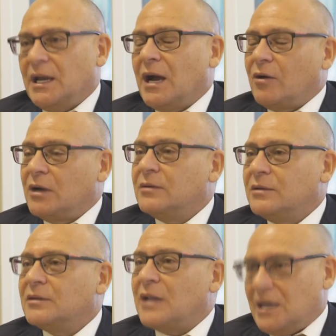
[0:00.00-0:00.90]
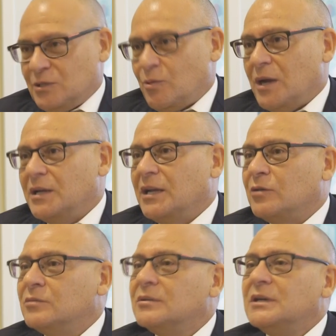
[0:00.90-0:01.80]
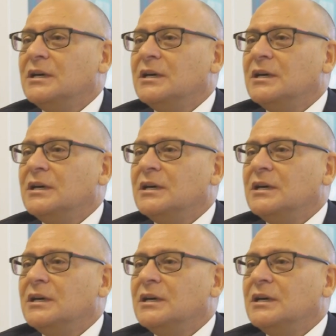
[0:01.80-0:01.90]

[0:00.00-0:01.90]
are a class 1 nickel